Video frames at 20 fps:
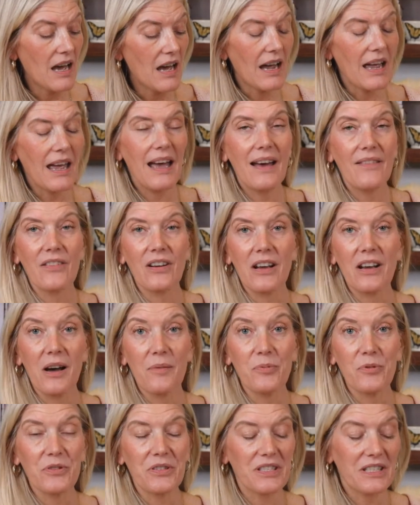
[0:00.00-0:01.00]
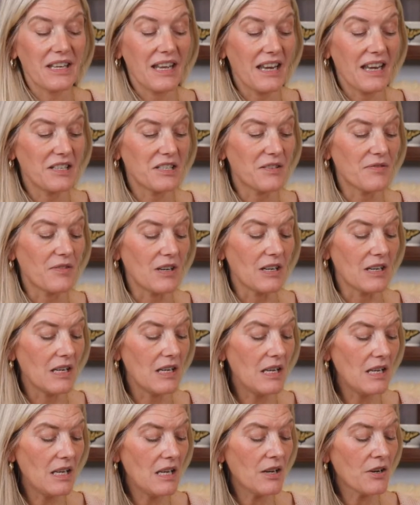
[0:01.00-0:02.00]
I have a couple skeins of it
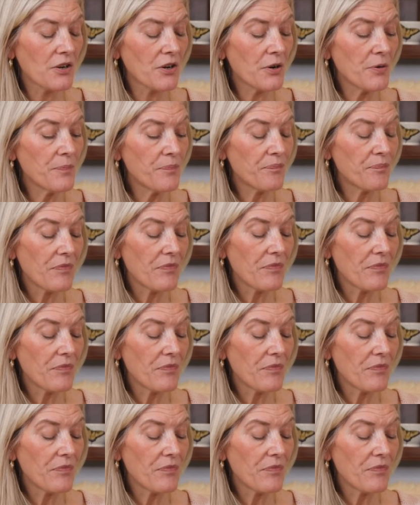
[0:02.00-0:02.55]
here.